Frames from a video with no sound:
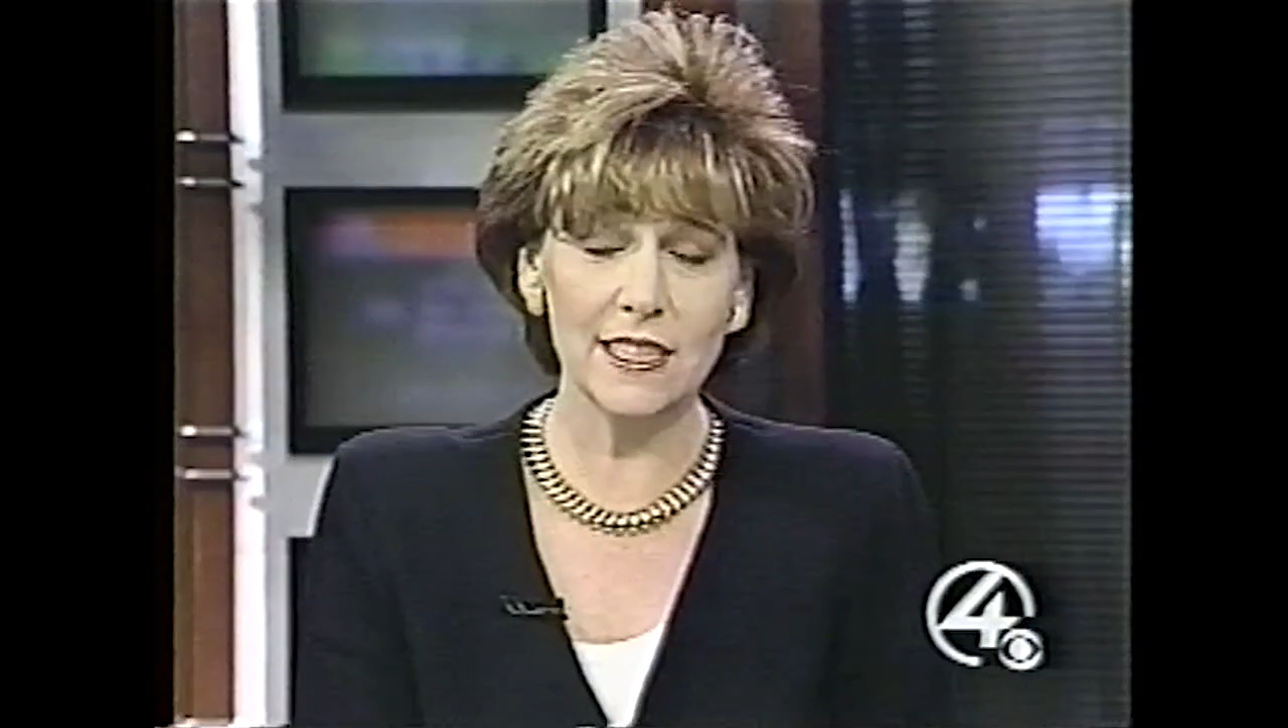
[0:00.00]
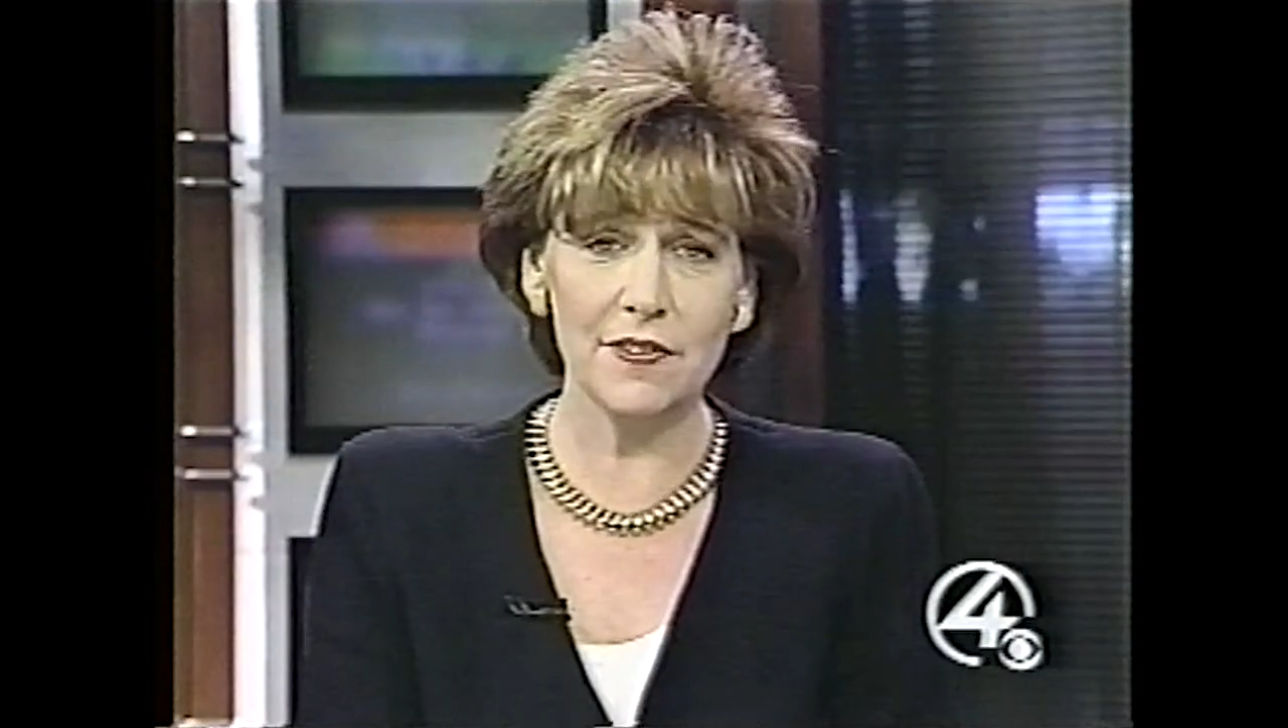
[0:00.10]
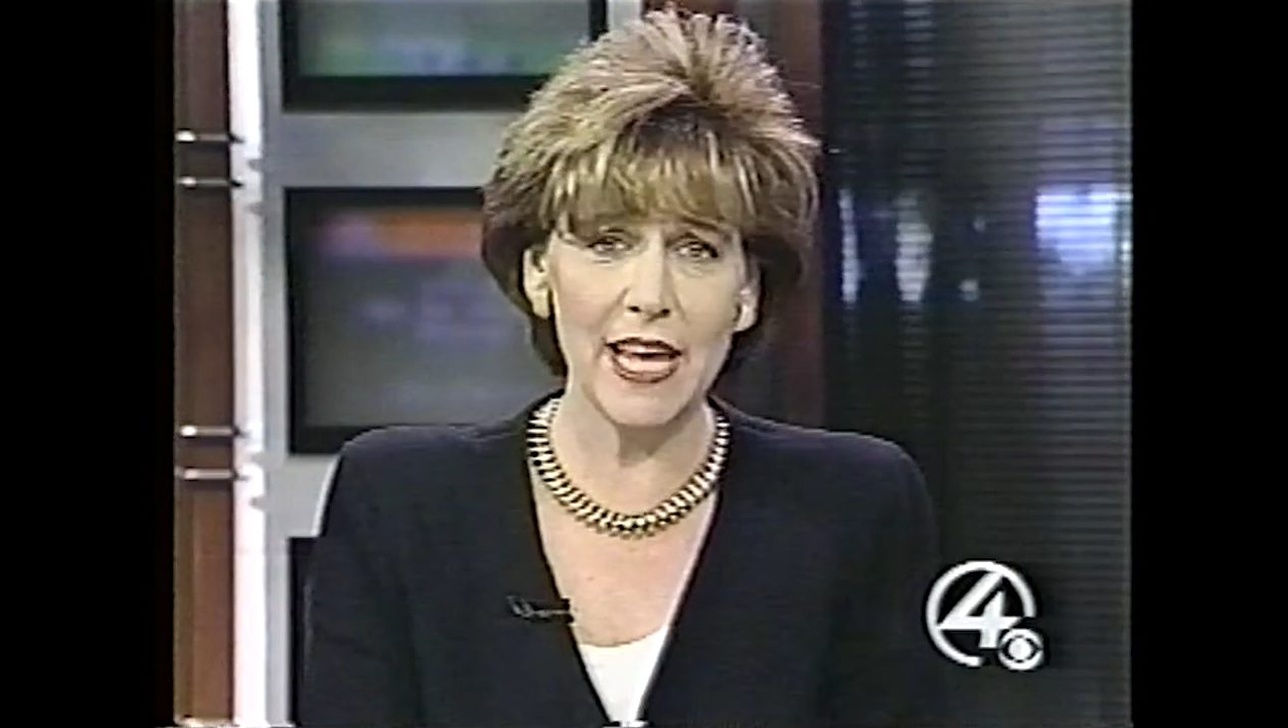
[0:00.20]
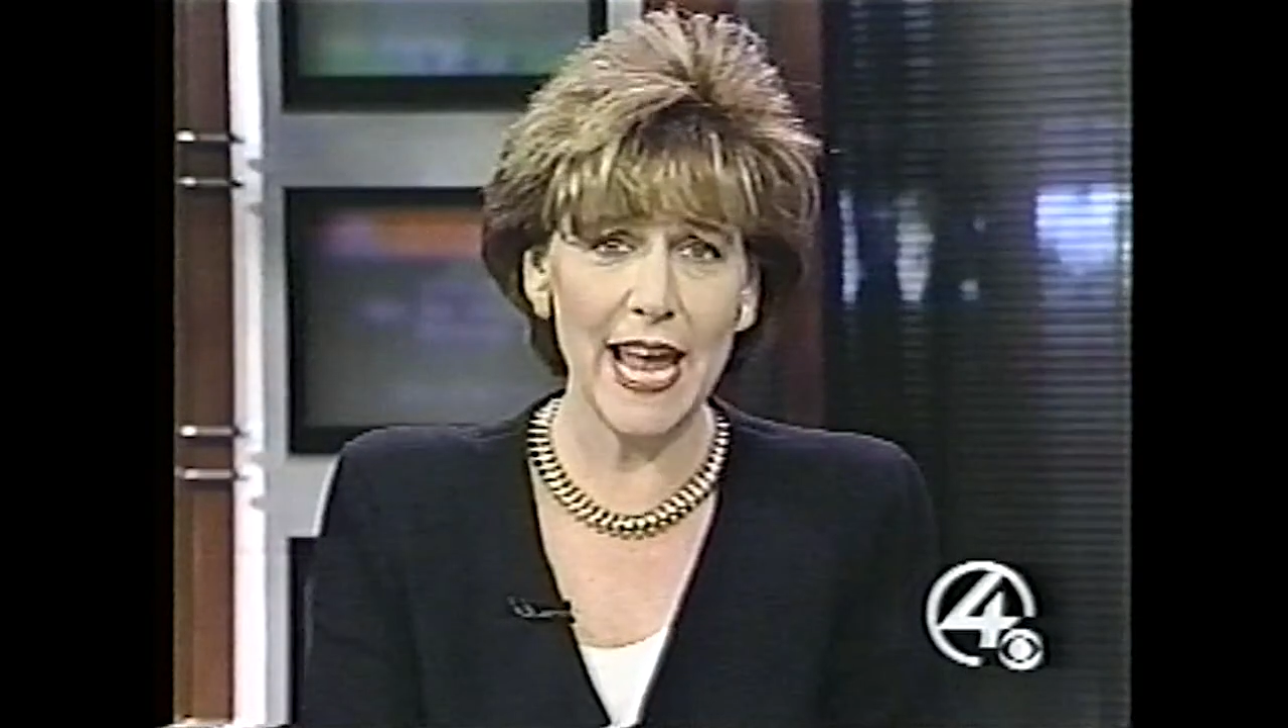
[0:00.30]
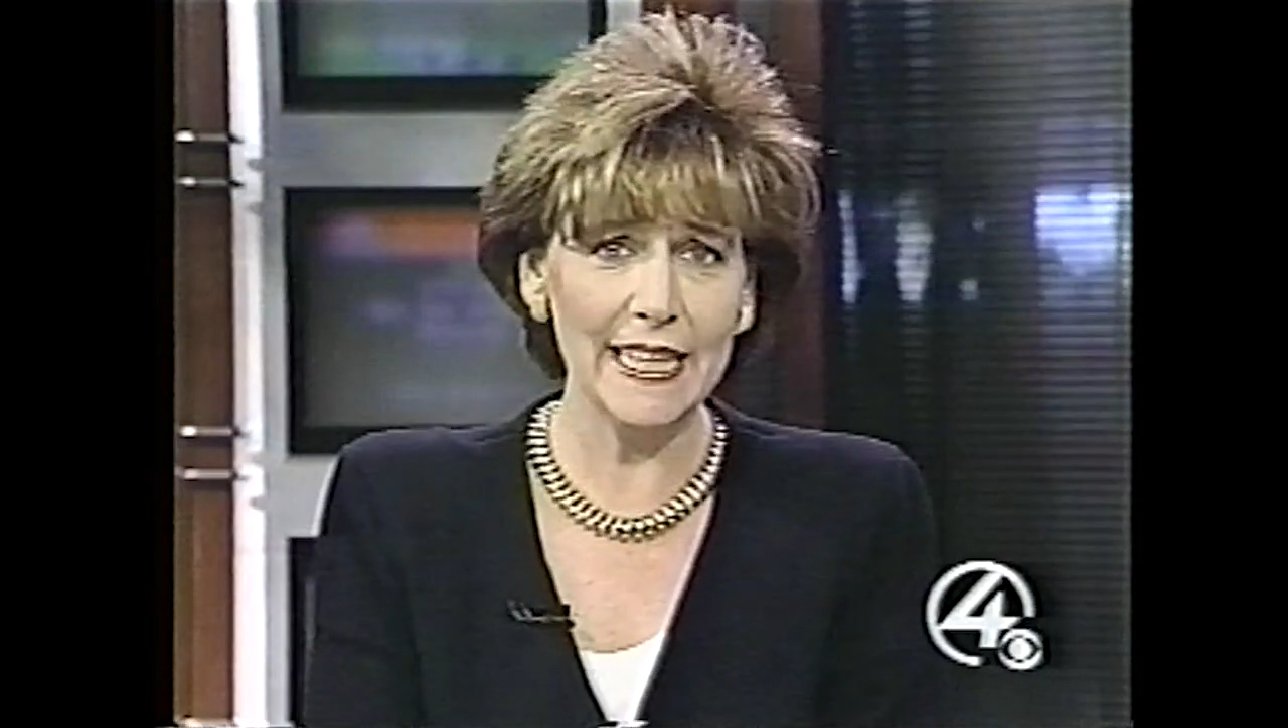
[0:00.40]

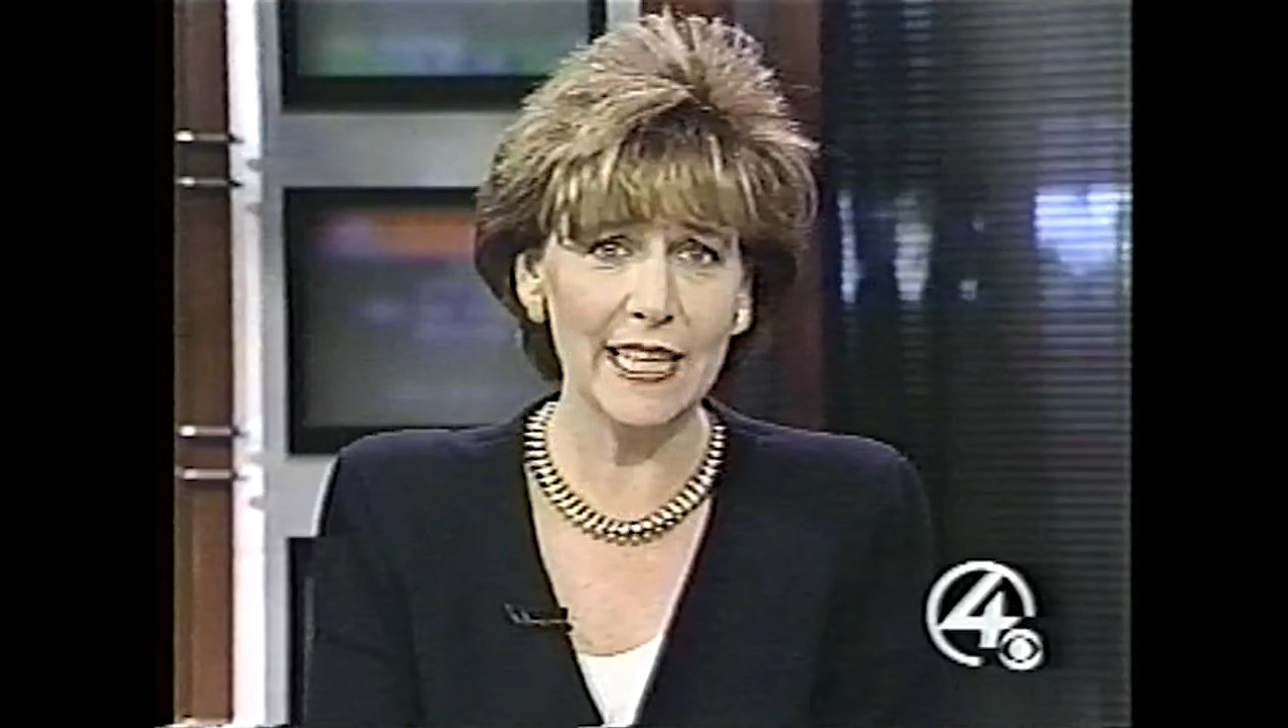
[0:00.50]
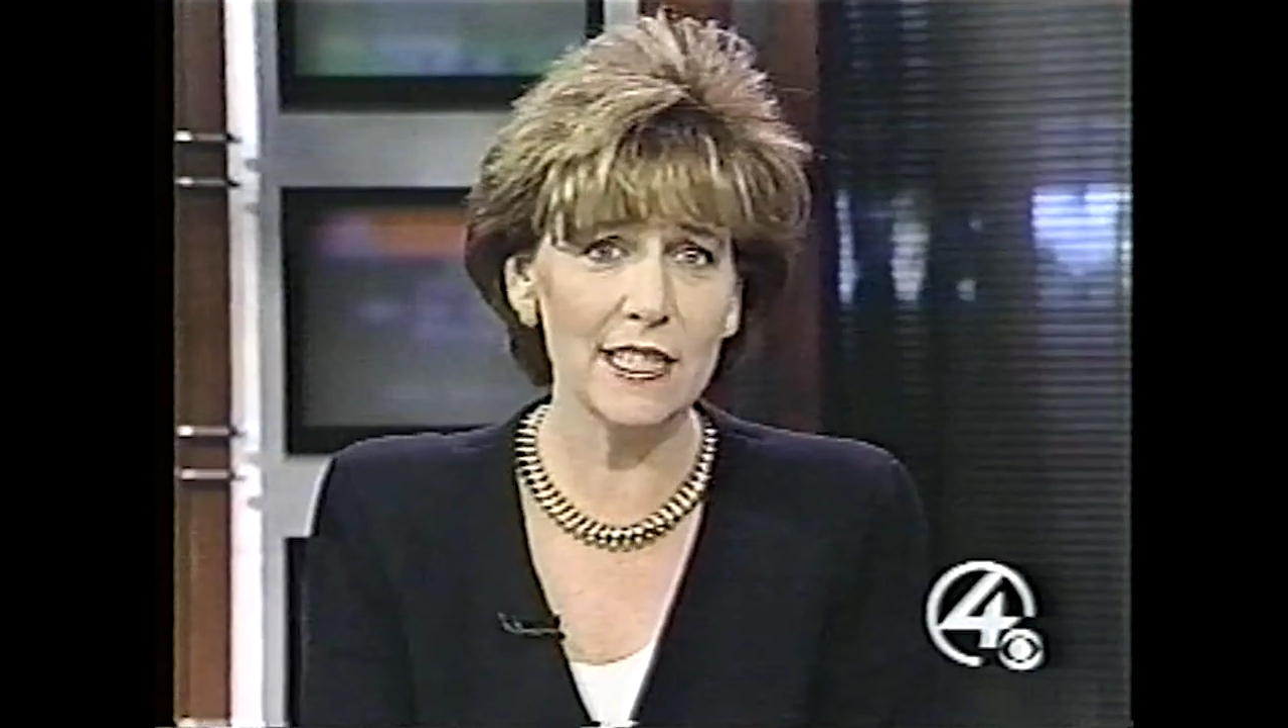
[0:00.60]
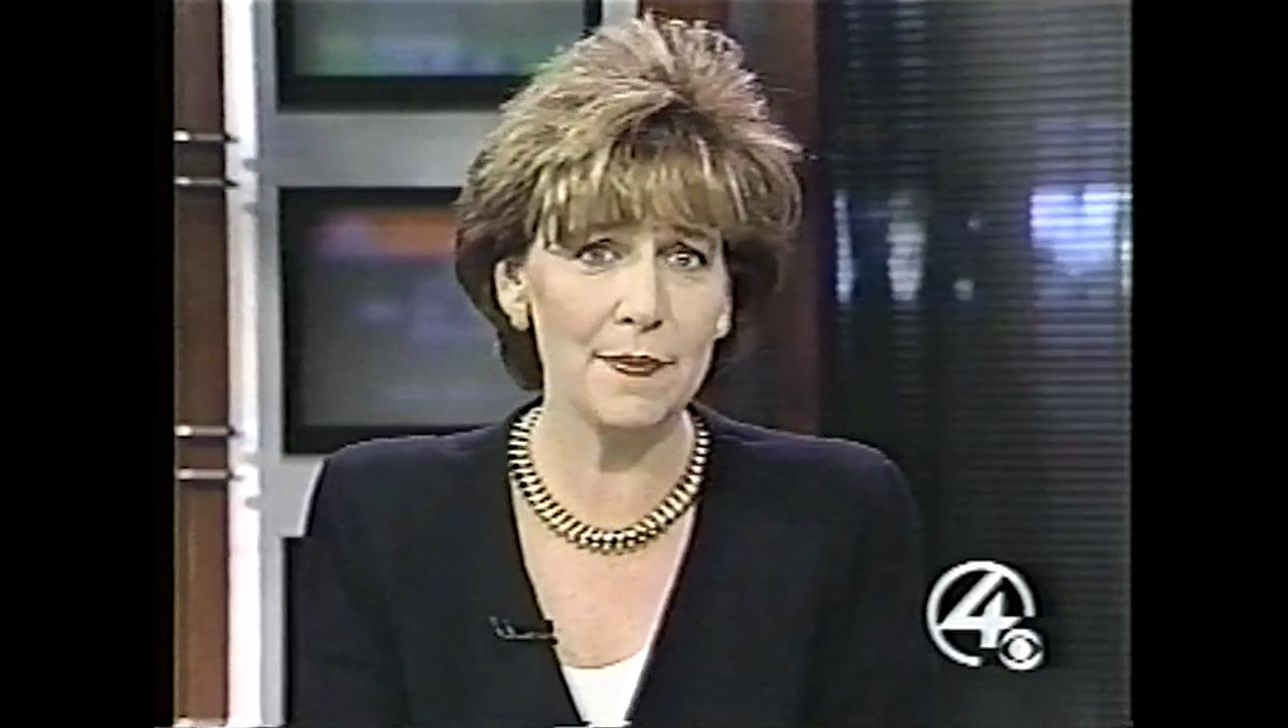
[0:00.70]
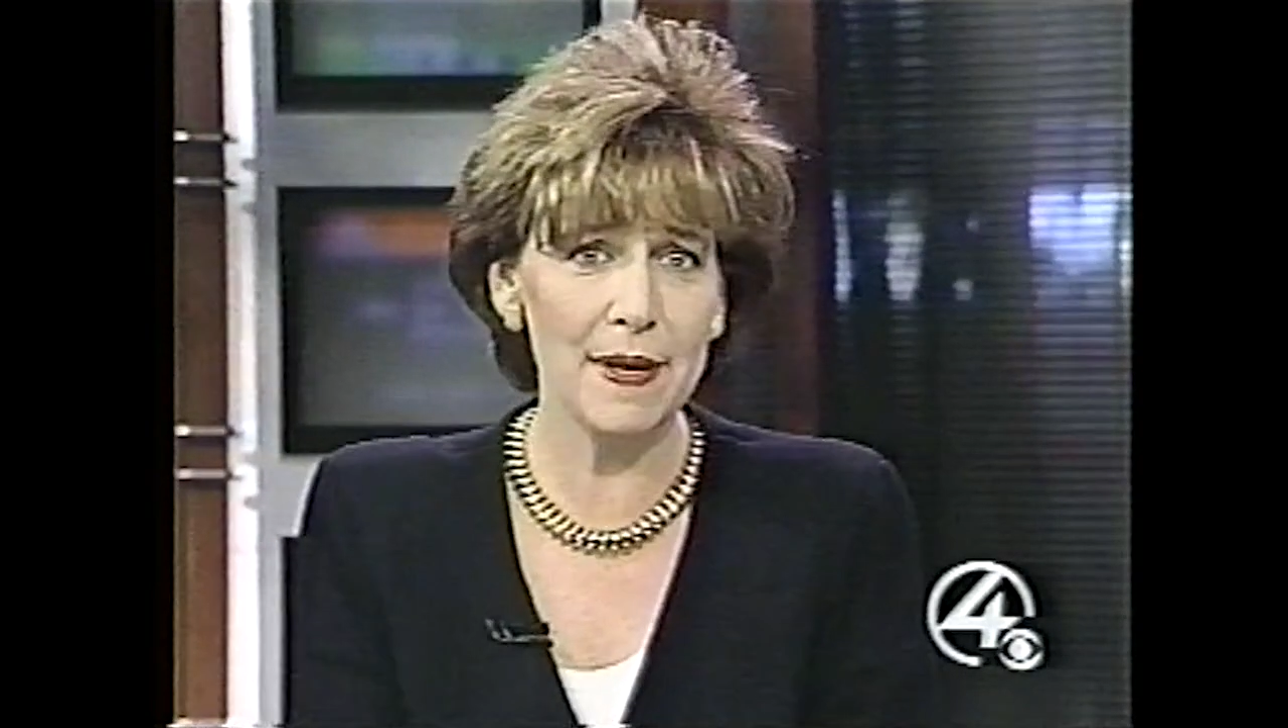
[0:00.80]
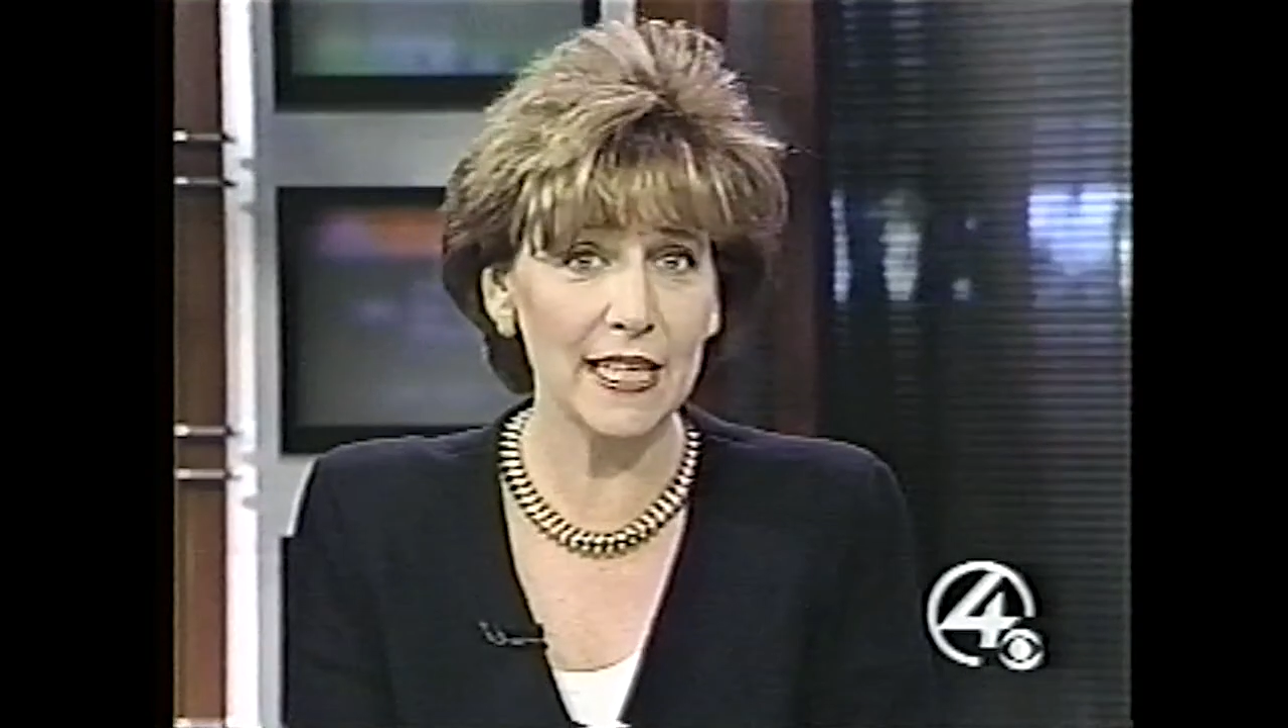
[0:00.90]
of gay,
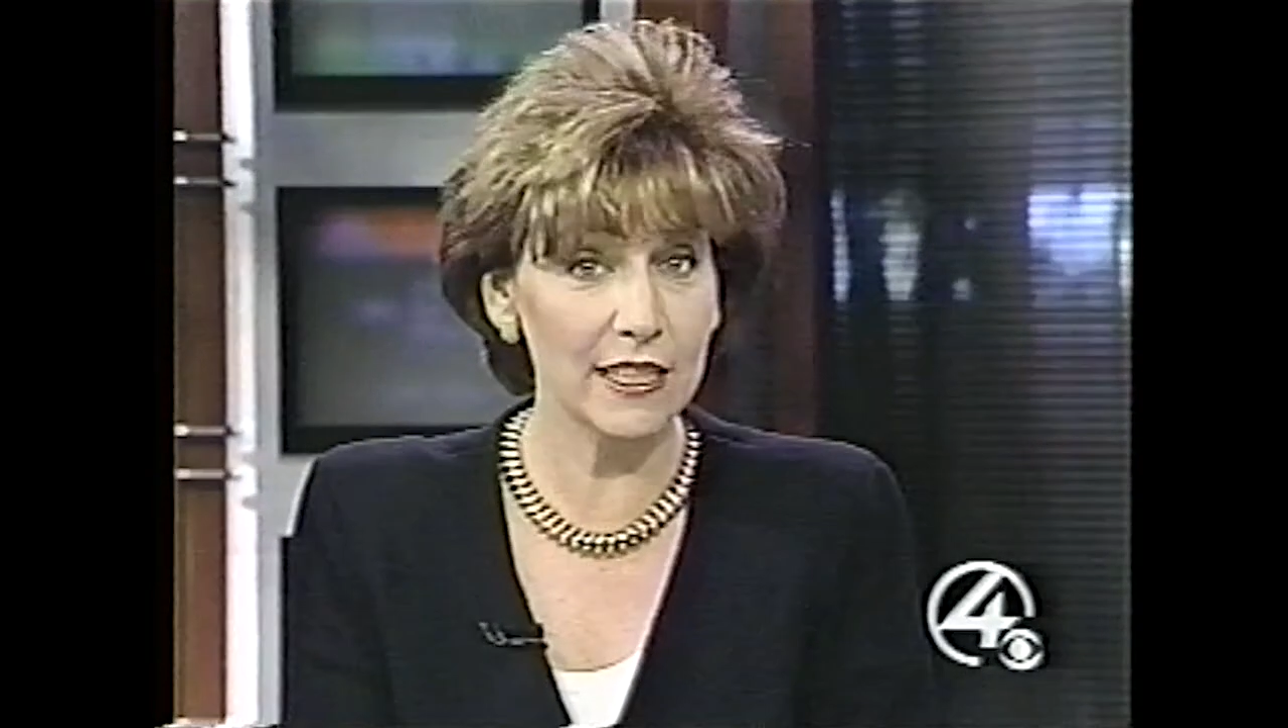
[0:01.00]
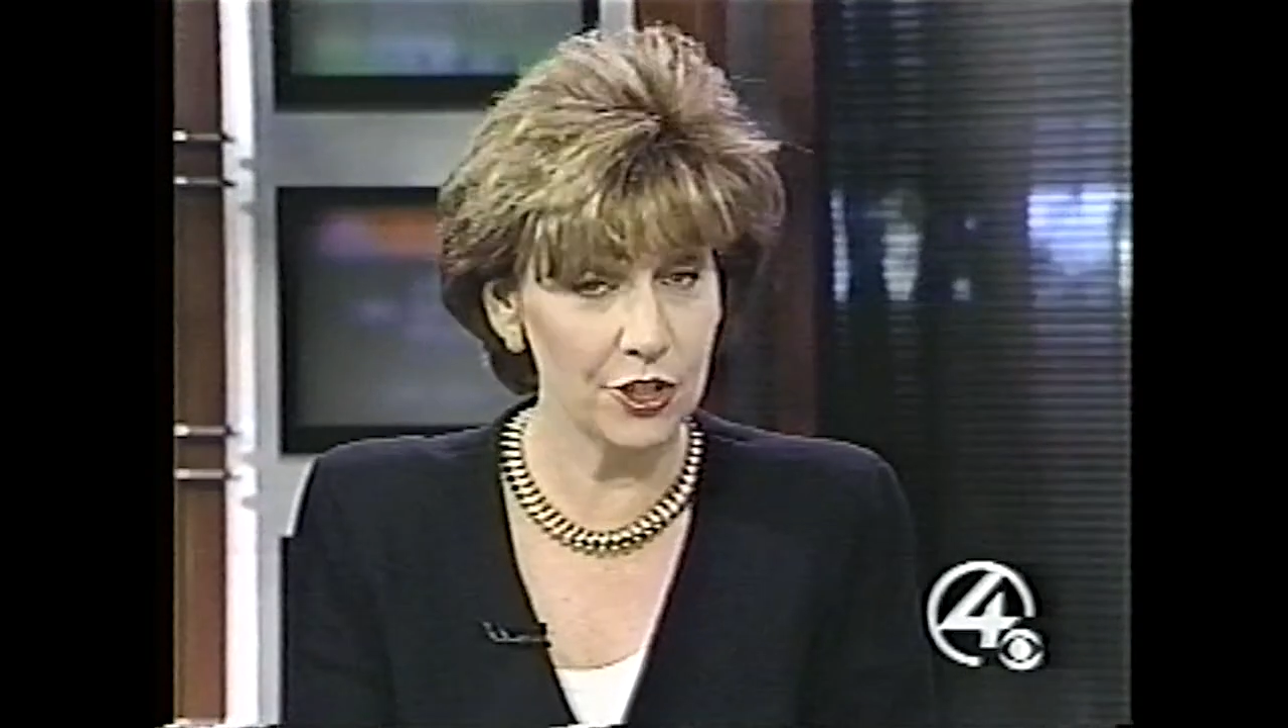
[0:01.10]
lesbian,